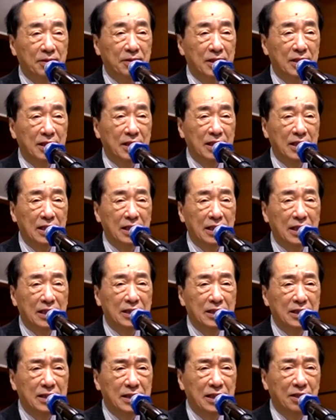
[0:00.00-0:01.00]
To
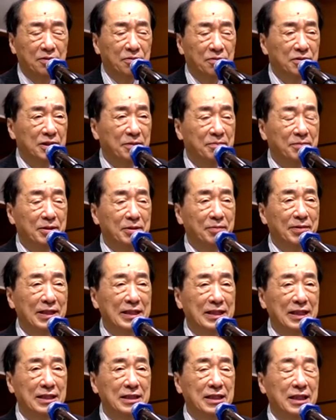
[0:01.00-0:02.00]
actually attack a nuclear
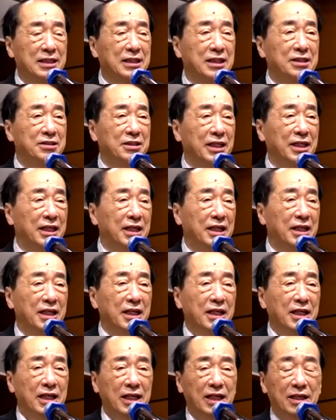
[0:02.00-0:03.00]
power plant that is
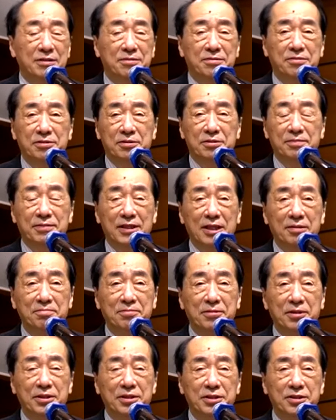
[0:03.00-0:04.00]
currently active,
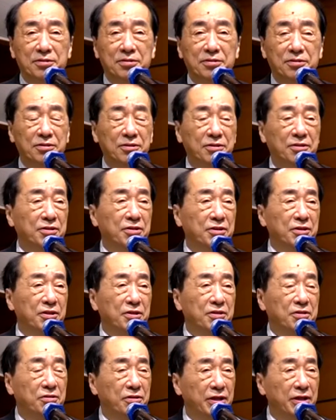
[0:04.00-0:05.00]

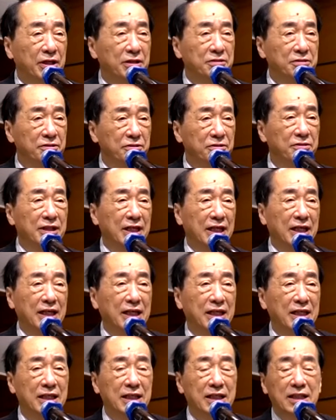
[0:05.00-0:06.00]
the
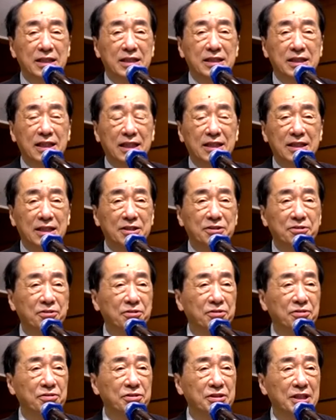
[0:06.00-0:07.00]
damage that could
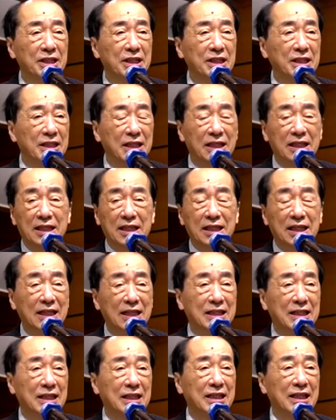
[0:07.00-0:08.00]
have been caused could have
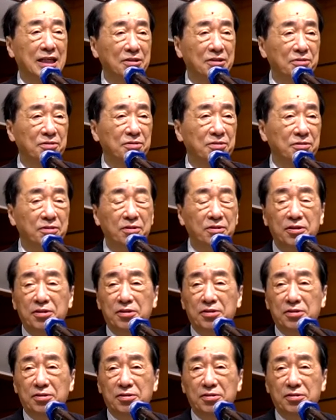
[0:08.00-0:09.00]
been even
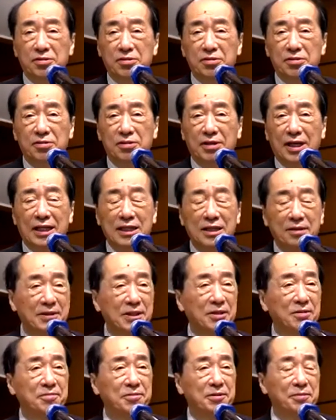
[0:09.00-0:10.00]
worse than what
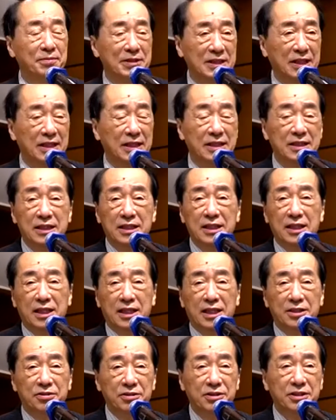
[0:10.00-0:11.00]
happened in
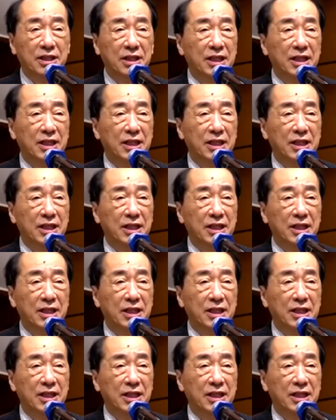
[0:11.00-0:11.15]
Fukushima.